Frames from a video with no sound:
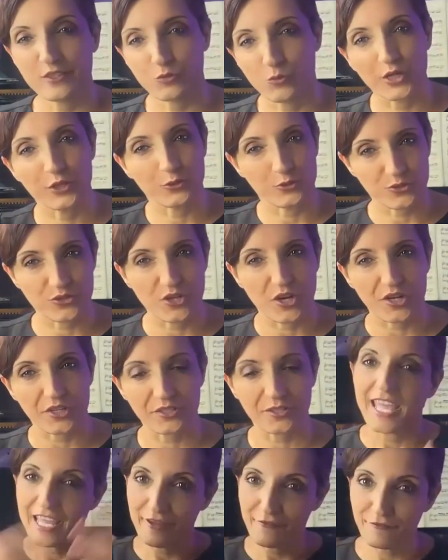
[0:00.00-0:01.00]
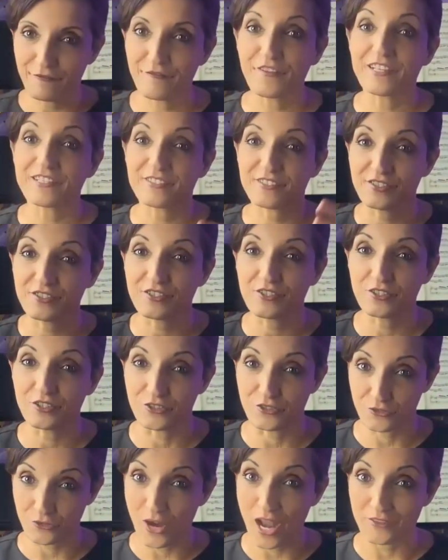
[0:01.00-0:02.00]
where you start. It feels
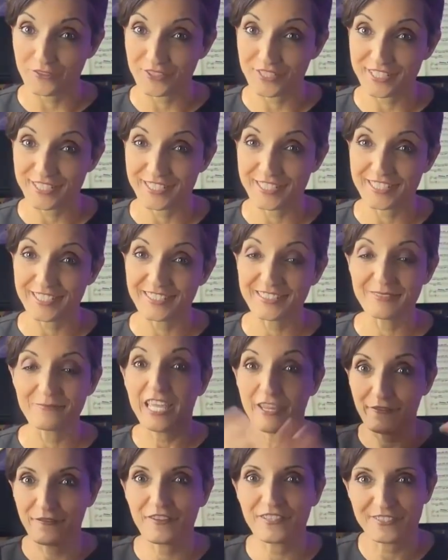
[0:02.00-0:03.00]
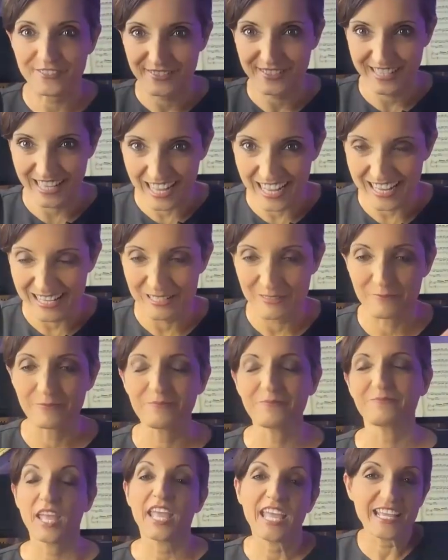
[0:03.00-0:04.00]
grounded, it feels calm.
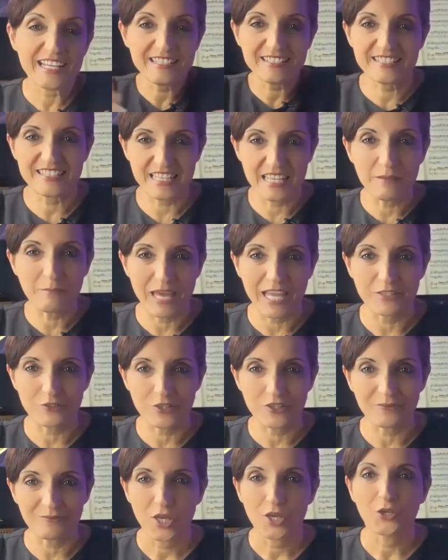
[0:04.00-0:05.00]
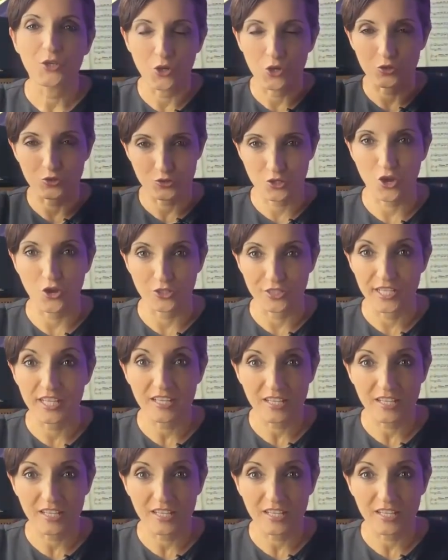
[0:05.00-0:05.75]
In C major, your tonic,